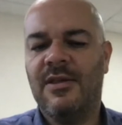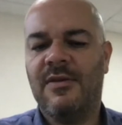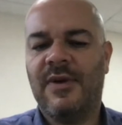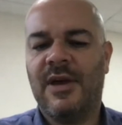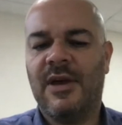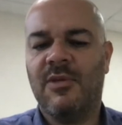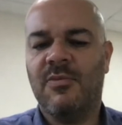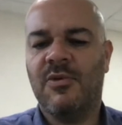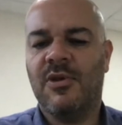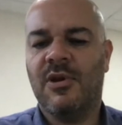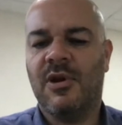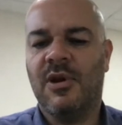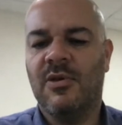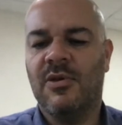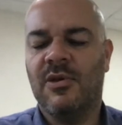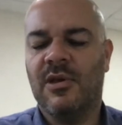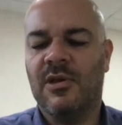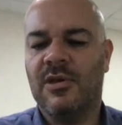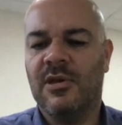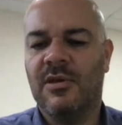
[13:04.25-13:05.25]

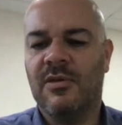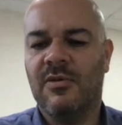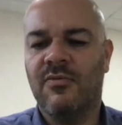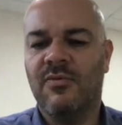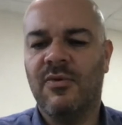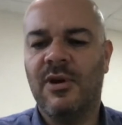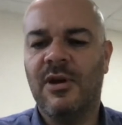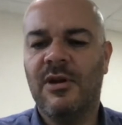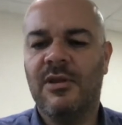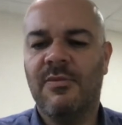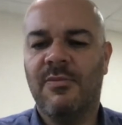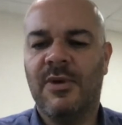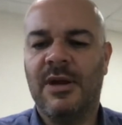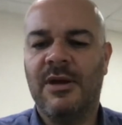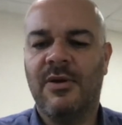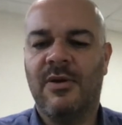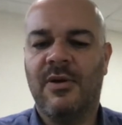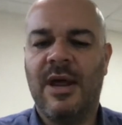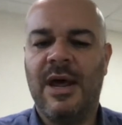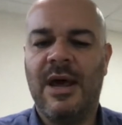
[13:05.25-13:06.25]
aspergillosis, it's really
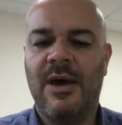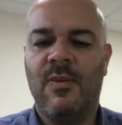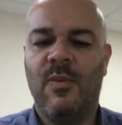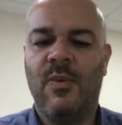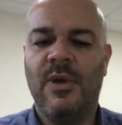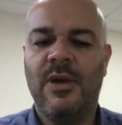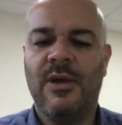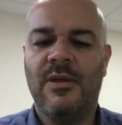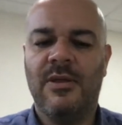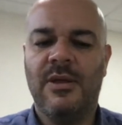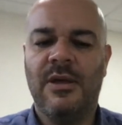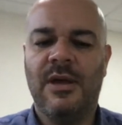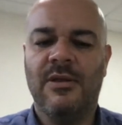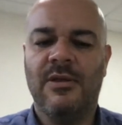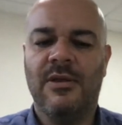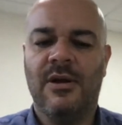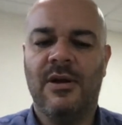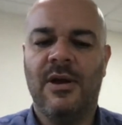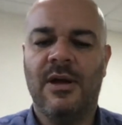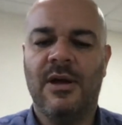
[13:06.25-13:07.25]
dependent on how weak the
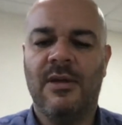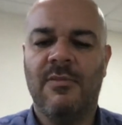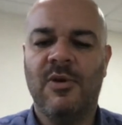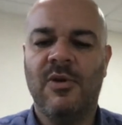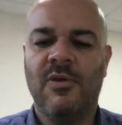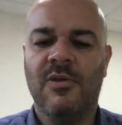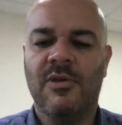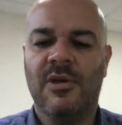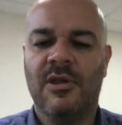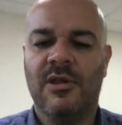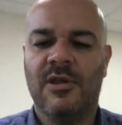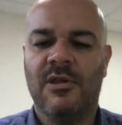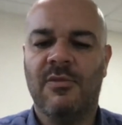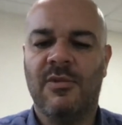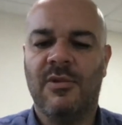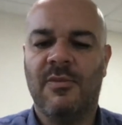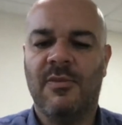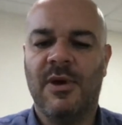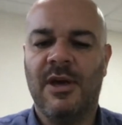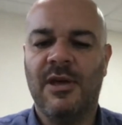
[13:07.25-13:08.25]
underlying immune system
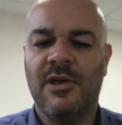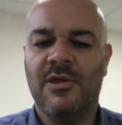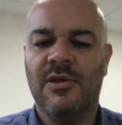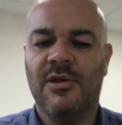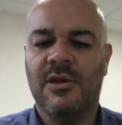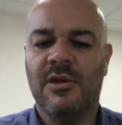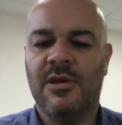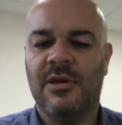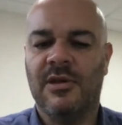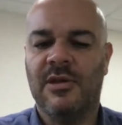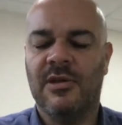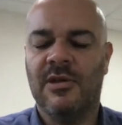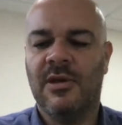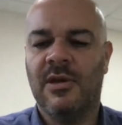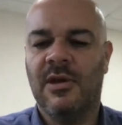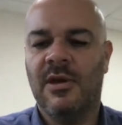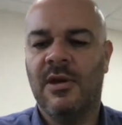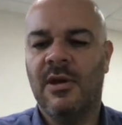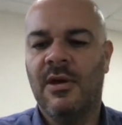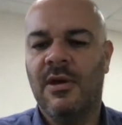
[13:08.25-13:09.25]
of the patient is.
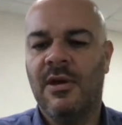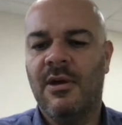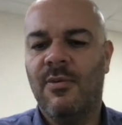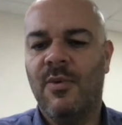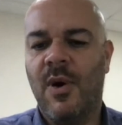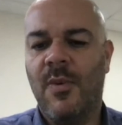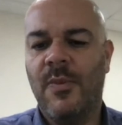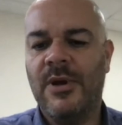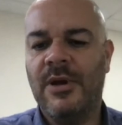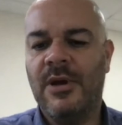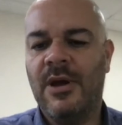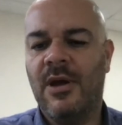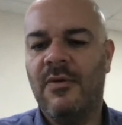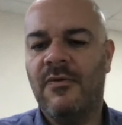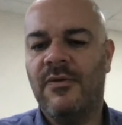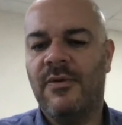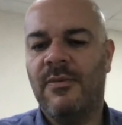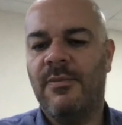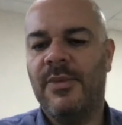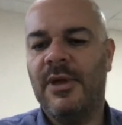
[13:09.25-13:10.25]
What we know
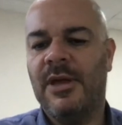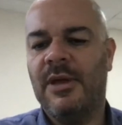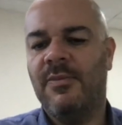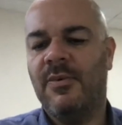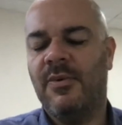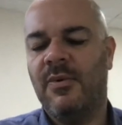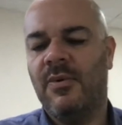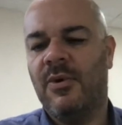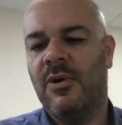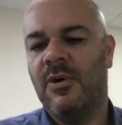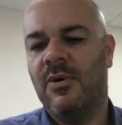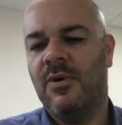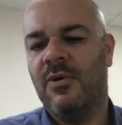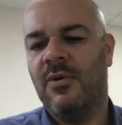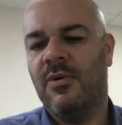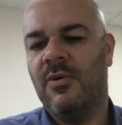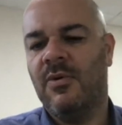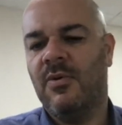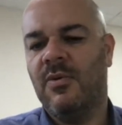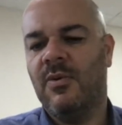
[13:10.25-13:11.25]
from people
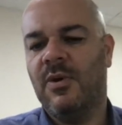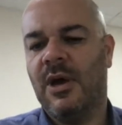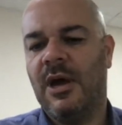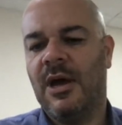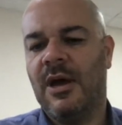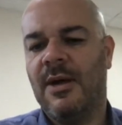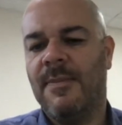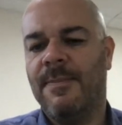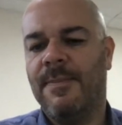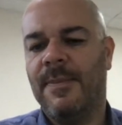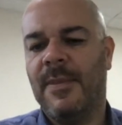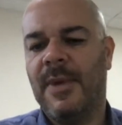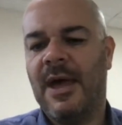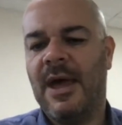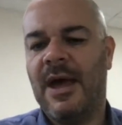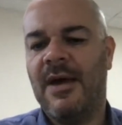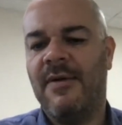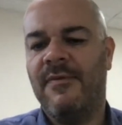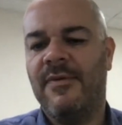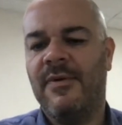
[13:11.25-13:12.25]
who
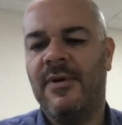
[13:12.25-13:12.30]
have